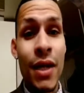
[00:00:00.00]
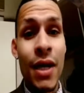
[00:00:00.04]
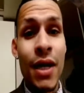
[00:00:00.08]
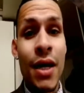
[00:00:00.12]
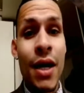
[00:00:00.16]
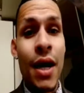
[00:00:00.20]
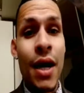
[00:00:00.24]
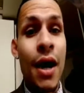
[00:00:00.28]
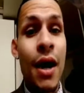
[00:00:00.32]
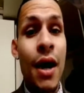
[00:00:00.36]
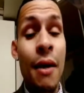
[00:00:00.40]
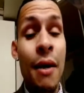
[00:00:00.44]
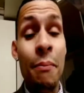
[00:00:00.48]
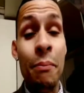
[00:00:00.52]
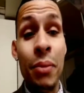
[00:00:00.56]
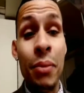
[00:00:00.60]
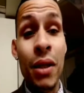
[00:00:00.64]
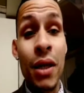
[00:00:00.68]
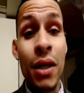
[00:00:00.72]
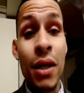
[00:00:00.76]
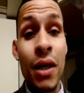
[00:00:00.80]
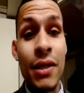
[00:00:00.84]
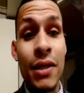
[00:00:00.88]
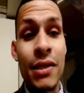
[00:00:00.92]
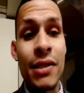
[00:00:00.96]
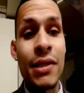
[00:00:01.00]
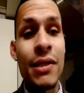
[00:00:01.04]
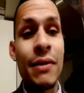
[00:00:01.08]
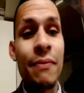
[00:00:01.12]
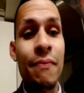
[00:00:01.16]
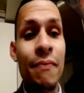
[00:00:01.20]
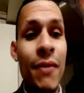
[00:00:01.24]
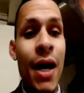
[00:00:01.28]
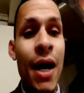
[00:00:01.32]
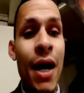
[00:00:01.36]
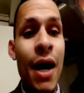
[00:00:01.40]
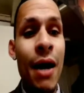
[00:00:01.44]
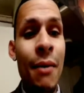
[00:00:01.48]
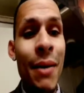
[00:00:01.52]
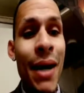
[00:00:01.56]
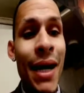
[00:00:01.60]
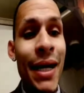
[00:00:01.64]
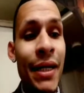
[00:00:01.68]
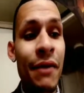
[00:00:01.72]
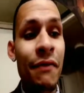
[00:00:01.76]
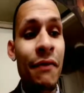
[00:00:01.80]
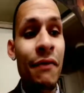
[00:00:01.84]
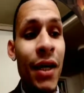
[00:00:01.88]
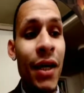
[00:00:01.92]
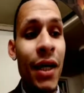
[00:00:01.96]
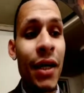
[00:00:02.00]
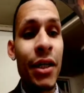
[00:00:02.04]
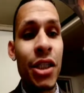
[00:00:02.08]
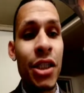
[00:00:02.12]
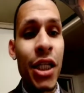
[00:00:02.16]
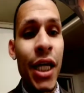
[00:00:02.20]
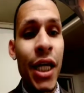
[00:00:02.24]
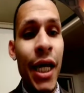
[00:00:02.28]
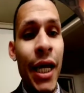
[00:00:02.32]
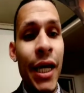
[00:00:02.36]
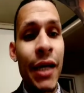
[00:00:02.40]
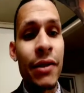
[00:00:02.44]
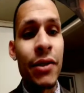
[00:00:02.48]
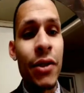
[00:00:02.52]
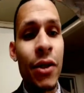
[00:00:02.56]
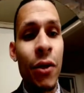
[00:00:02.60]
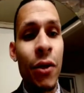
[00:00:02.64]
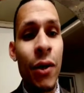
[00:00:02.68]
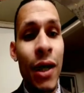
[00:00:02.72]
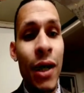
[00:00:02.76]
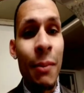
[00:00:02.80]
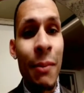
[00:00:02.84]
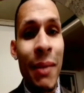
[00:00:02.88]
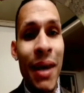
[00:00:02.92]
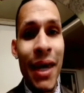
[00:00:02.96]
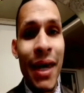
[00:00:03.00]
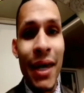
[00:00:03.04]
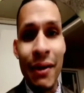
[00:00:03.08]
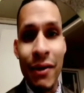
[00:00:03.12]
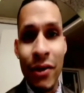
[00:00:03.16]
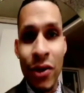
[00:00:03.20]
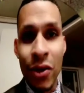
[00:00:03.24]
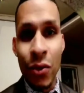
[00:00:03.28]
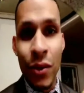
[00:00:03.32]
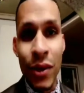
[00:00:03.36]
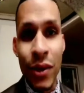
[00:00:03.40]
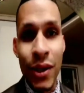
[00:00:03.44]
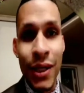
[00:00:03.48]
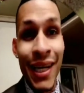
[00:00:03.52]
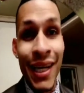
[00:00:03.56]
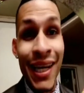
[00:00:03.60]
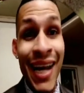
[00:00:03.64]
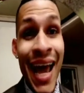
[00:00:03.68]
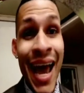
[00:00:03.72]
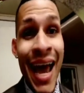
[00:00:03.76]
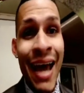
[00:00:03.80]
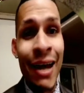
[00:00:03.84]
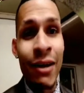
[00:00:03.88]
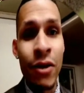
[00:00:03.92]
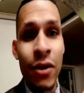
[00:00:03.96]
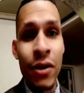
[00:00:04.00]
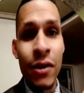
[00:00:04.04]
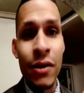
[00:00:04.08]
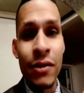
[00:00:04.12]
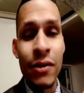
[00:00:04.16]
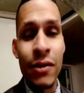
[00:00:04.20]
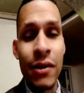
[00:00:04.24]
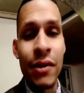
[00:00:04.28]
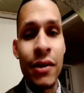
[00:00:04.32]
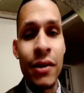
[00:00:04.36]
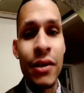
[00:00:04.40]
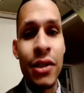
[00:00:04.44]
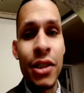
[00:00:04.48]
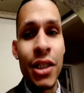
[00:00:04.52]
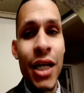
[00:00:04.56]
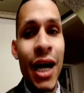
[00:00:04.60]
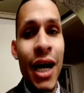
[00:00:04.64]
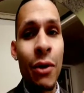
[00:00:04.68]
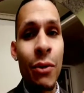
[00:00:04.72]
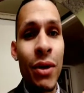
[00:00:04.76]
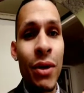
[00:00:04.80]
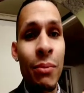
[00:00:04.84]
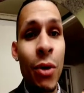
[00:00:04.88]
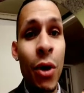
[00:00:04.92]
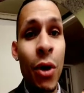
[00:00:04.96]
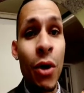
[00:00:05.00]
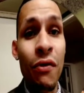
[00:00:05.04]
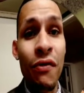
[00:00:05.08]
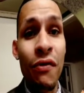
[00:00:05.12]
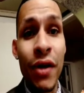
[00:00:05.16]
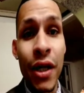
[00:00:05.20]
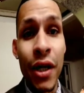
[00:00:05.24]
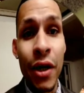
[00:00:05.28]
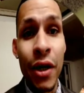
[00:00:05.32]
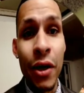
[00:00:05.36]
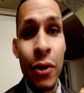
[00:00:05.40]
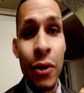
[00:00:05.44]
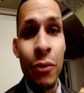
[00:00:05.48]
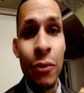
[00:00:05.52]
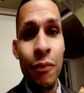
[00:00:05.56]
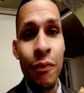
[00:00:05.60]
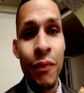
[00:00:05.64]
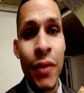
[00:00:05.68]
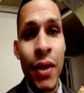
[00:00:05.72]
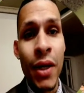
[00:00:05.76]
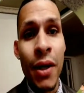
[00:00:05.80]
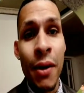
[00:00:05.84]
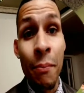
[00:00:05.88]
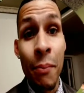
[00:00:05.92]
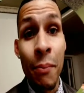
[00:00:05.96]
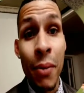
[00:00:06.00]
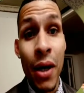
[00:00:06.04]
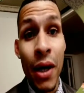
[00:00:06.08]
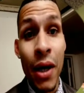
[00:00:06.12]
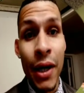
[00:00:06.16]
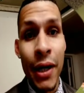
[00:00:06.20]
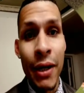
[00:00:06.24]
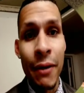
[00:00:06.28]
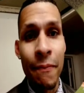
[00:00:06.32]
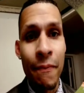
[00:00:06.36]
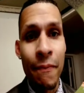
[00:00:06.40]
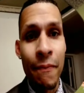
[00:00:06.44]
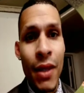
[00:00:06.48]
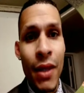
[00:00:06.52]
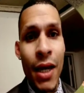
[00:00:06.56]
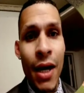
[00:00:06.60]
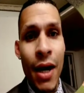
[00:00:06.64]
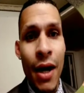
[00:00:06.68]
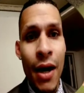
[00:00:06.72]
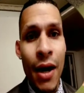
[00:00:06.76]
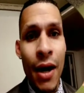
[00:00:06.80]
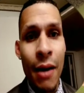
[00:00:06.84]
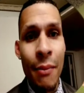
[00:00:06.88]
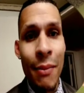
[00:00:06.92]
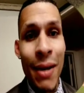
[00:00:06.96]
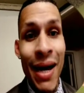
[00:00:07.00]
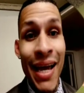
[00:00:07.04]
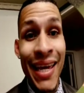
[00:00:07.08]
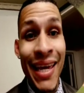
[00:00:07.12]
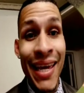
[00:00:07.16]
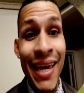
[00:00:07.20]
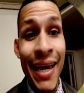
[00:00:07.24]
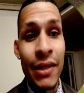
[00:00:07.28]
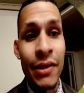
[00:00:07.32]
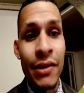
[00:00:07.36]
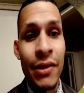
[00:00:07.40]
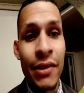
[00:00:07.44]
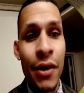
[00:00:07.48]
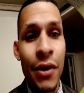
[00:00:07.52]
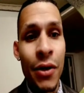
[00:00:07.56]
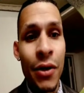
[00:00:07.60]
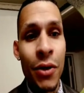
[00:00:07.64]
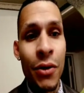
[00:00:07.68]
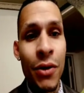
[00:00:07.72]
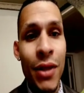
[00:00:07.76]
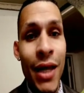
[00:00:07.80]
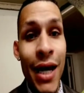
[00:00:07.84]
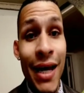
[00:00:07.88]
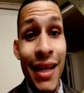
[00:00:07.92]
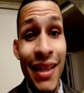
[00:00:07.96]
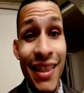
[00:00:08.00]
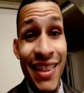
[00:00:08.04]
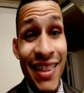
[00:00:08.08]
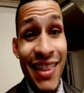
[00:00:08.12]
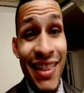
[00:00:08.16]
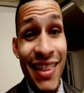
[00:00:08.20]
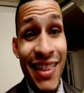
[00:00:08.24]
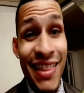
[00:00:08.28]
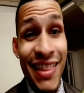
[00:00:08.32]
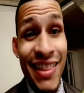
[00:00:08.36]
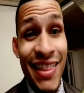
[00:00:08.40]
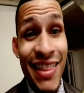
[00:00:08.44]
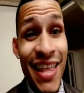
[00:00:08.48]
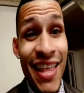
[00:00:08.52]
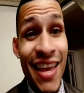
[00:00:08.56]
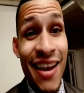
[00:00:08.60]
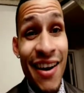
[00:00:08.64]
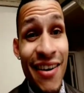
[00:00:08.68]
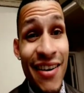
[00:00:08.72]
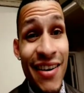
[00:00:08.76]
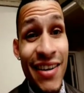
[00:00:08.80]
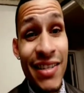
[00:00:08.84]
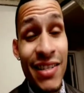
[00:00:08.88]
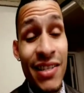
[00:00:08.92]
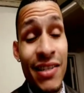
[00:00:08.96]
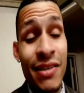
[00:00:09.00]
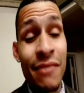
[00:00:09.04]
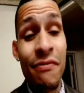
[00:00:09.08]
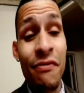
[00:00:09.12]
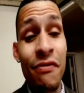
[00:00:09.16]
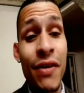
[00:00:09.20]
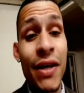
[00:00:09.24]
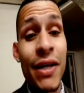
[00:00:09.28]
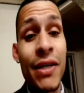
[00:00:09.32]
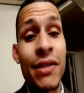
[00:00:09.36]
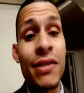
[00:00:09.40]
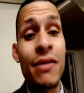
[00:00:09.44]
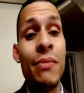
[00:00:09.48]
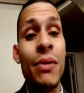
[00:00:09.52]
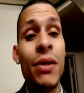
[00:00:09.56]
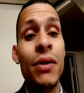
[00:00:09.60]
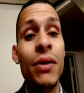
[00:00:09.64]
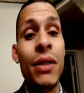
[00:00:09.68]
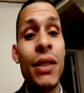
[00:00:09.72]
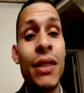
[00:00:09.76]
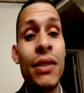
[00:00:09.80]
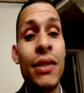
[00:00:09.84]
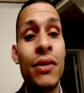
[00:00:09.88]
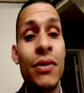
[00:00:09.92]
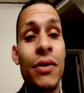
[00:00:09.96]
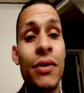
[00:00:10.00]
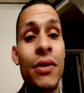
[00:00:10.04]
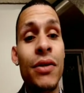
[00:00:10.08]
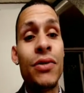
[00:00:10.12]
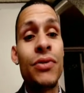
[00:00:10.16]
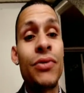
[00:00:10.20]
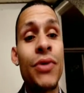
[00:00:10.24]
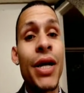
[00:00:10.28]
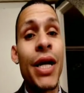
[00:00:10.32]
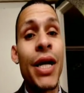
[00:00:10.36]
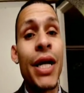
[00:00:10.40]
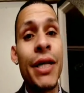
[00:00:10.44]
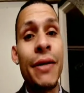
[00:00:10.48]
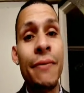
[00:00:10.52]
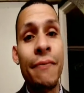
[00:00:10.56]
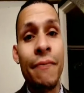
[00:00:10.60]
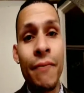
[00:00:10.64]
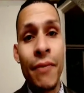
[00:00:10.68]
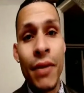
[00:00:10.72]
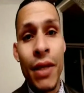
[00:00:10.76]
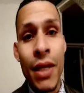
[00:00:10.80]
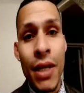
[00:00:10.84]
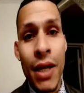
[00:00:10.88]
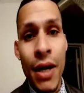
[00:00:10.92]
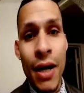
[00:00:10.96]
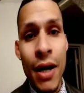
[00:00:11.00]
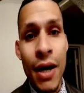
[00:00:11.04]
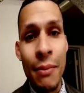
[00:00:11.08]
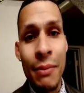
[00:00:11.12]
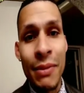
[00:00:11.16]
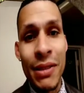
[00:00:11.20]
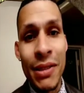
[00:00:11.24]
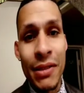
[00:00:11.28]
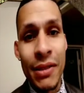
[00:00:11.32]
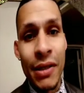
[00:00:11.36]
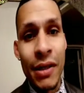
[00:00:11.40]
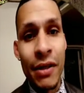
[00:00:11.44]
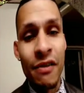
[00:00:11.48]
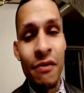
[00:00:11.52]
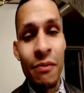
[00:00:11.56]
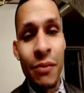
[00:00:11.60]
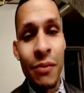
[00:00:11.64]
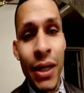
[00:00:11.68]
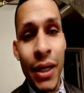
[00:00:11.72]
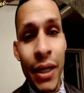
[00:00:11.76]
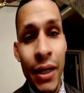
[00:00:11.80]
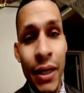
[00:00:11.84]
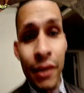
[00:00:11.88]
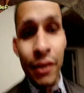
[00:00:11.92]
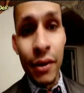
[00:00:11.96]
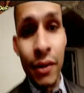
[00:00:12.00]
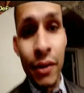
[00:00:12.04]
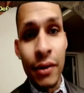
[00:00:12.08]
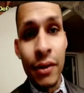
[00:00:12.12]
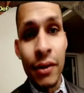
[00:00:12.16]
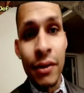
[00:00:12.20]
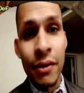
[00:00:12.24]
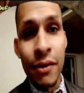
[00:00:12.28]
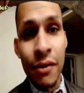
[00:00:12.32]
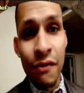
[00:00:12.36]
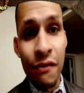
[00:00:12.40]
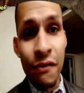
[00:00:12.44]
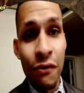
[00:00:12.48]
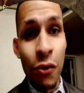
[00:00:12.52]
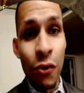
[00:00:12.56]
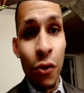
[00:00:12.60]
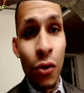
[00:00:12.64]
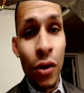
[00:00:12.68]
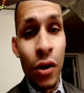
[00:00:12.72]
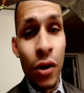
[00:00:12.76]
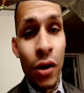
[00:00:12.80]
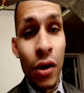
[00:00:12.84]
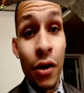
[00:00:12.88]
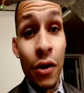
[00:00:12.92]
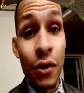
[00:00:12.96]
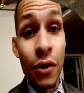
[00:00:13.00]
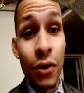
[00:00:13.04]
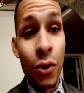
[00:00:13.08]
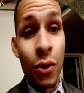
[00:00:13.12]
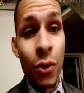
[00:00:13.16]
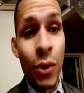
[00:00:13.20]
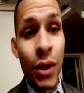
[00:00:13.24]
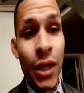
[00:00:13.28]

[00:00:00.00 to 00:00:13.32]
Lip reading: Plus, I didn't even get a chance, and I may do an add-on to the Jai Wee bow video. But I can tell you that there is some flexibility to this raid. Instead of bringing the 4 earthquakes,